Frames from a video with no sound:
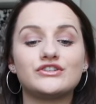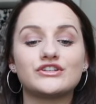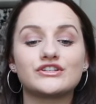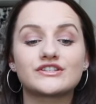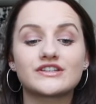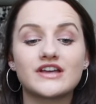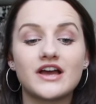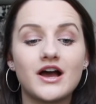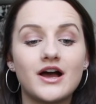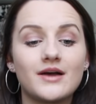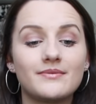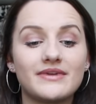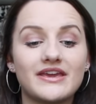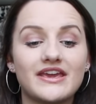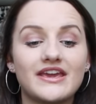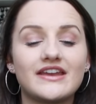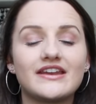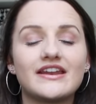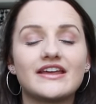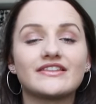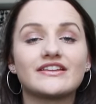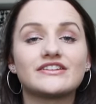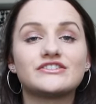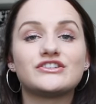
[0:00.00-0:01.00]
just come
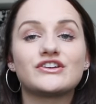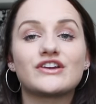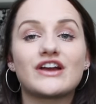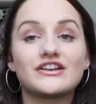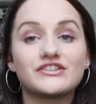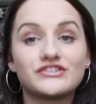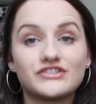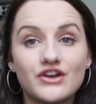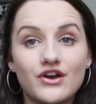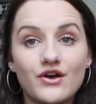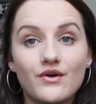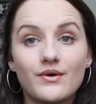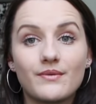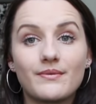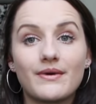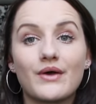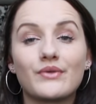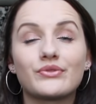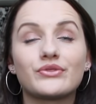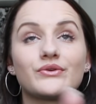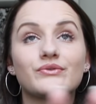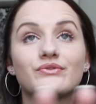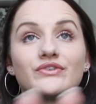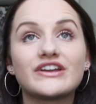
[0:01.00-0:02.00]
in and let you guys know
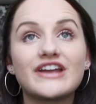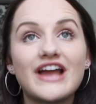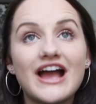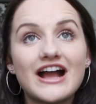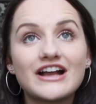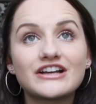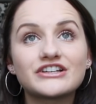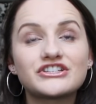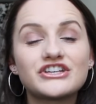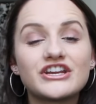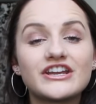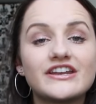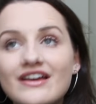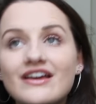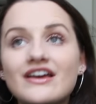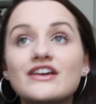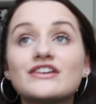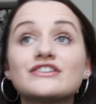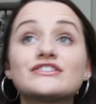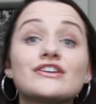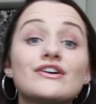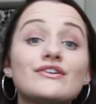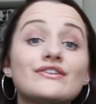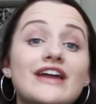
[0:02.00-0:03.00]
about the reaction.
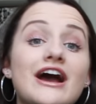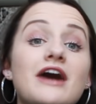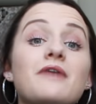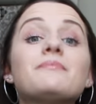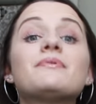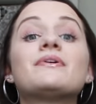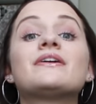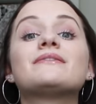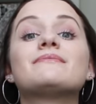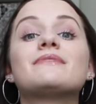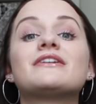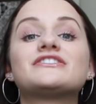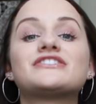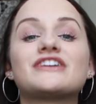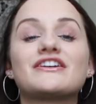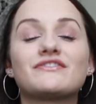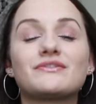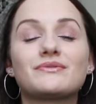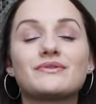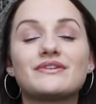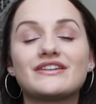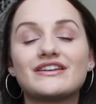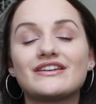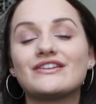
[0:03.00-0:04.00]
So now pretty much
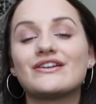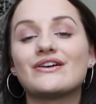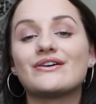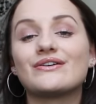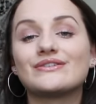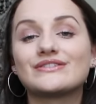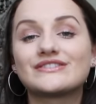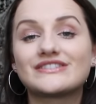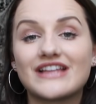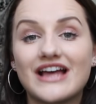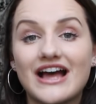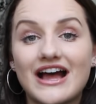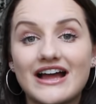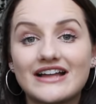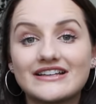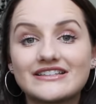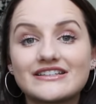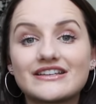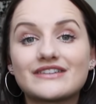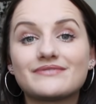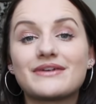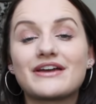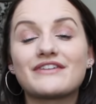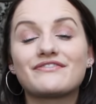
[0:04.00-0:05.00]
everybody knows that
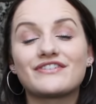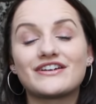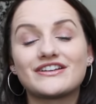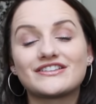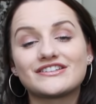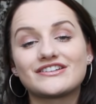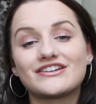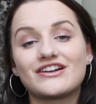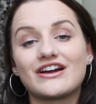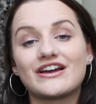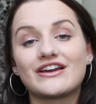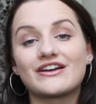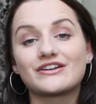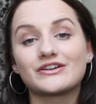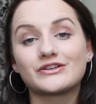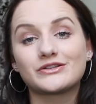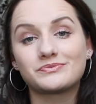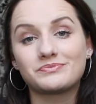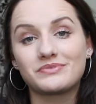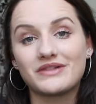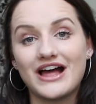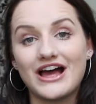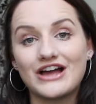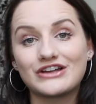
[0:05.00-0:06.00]
my friends and I are
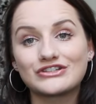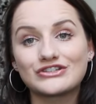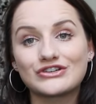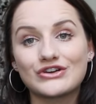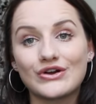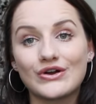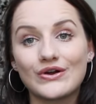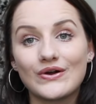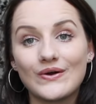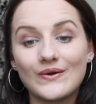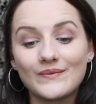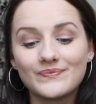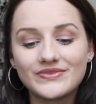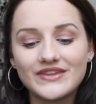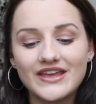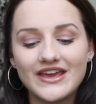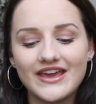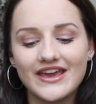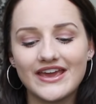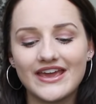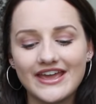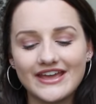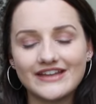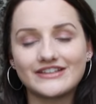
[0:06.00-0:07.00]
Splash Girl.
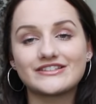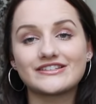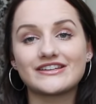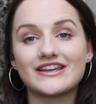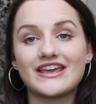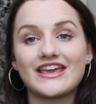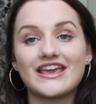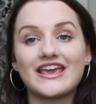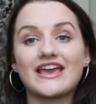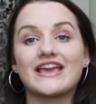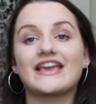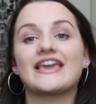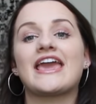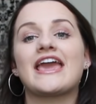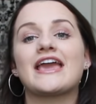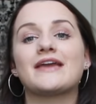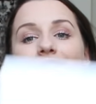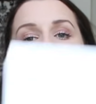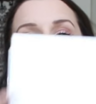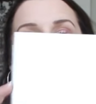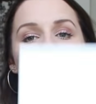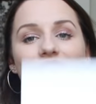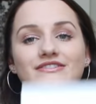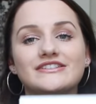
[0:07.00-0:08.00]
It
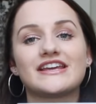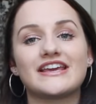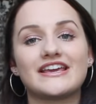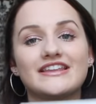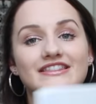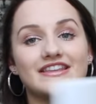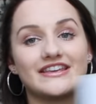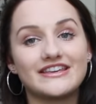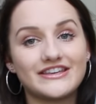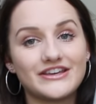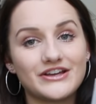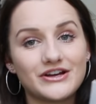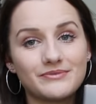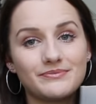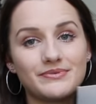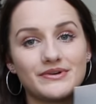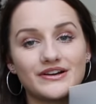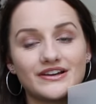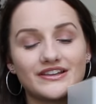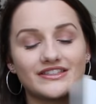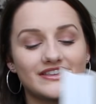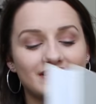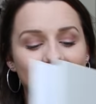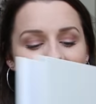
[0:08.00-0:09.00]
came out in the
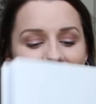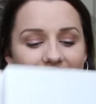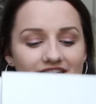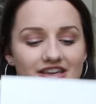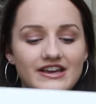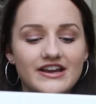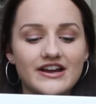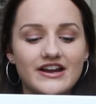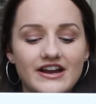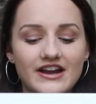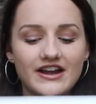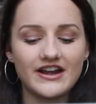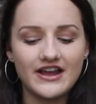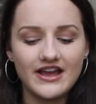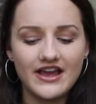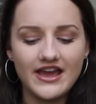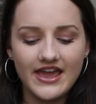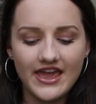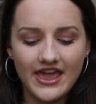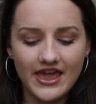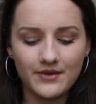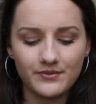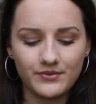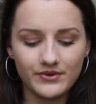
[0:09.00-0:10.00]
yearbook this year.
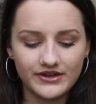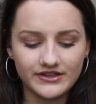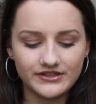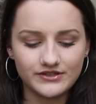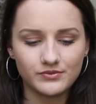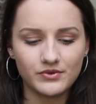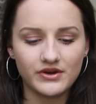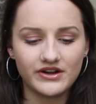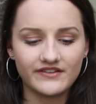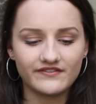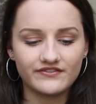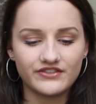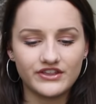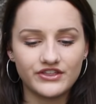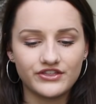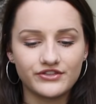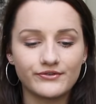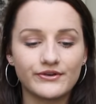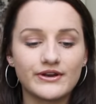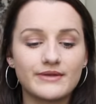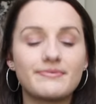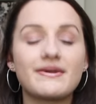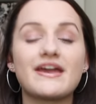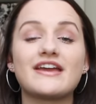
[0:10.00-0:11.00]
It was one of the
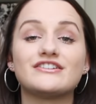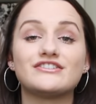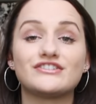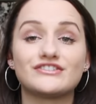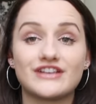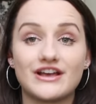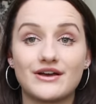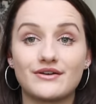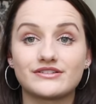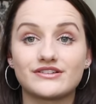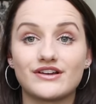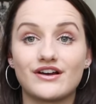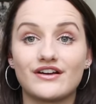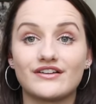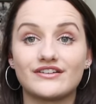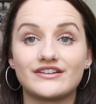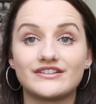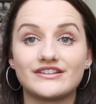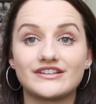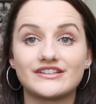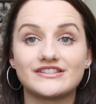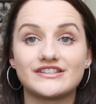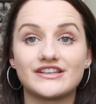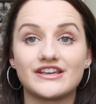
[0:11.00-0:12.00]
three pages I was on
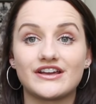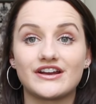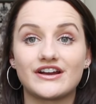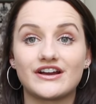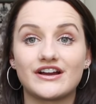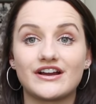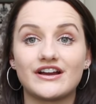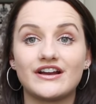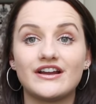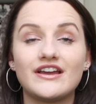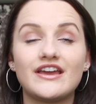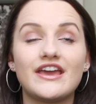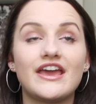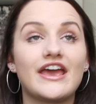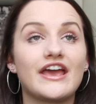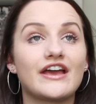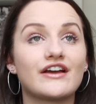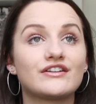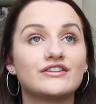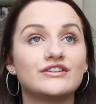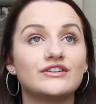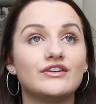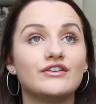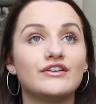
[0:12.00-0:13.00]
in this year,
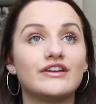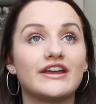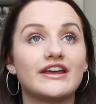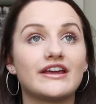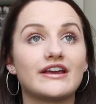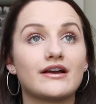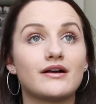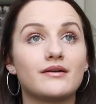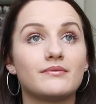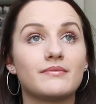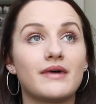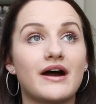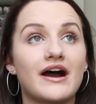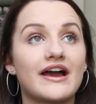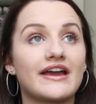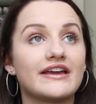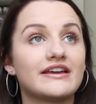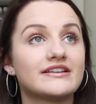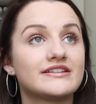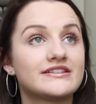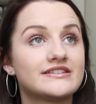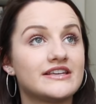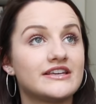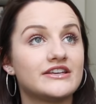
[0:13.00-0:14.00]
including
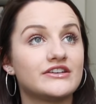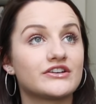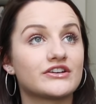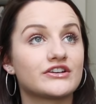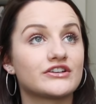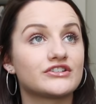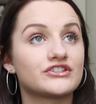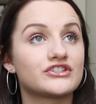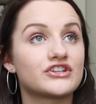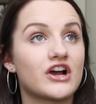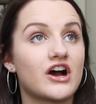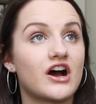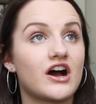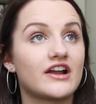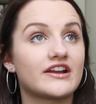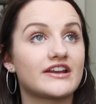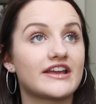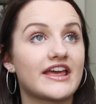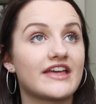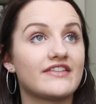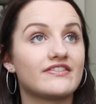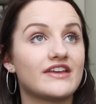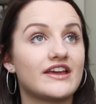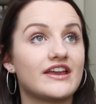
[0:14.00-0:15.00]
my senior shot
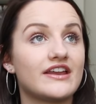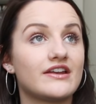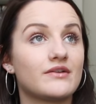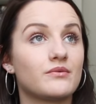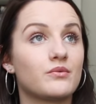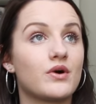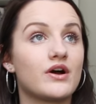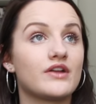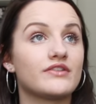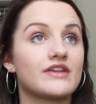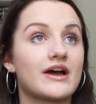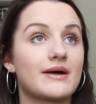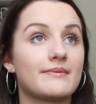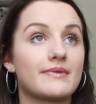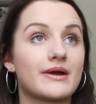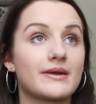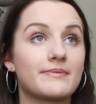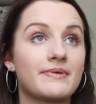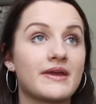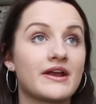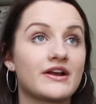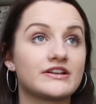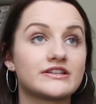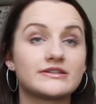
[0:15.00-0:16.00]
and then one that my
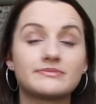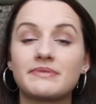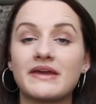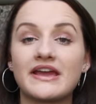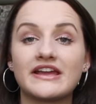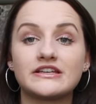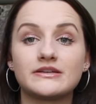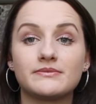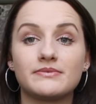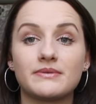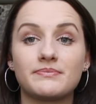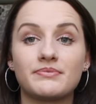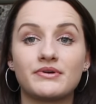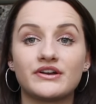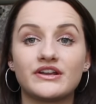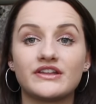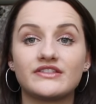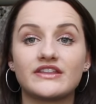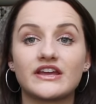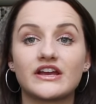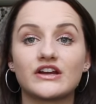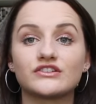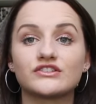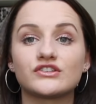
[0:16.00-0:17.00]
parents paid to be put
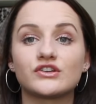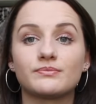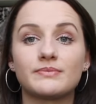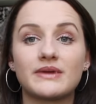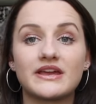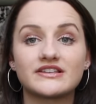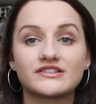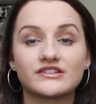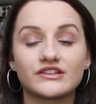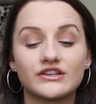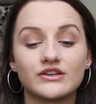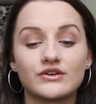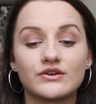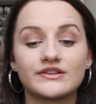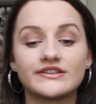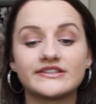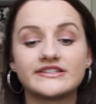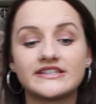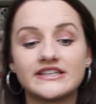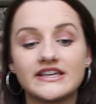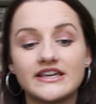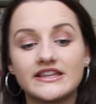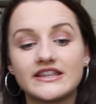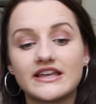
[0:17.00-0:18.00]
in there. So basically you can
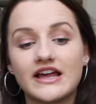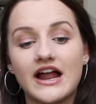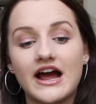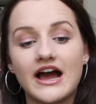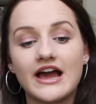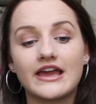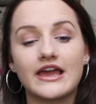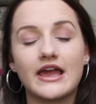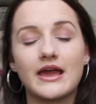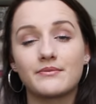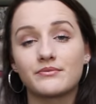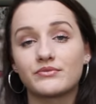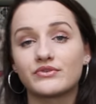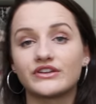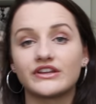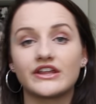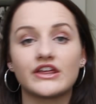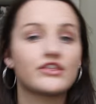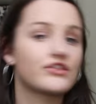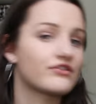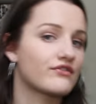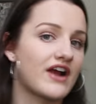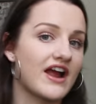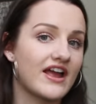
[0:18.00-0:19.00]
see that I am
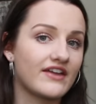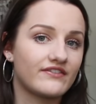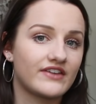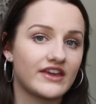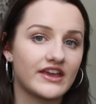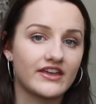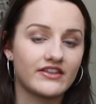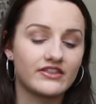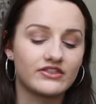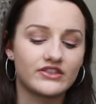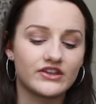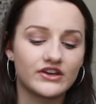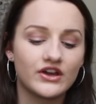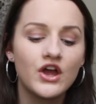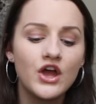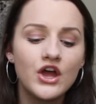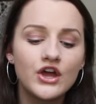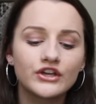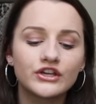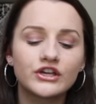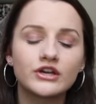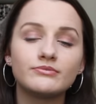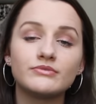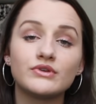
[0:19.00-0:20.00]
really thriving in the
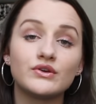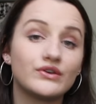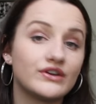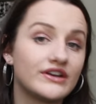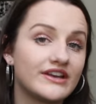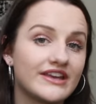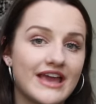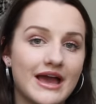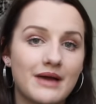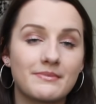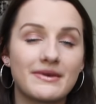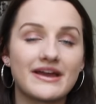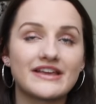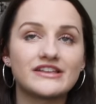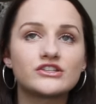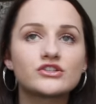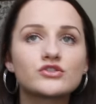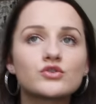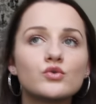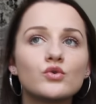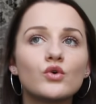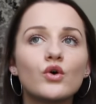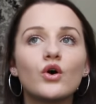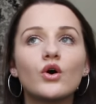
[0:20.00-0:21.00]
community at my
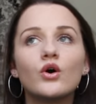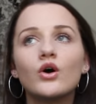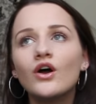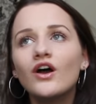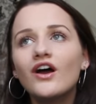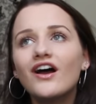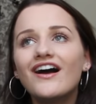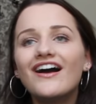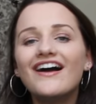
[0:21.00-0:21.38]
school.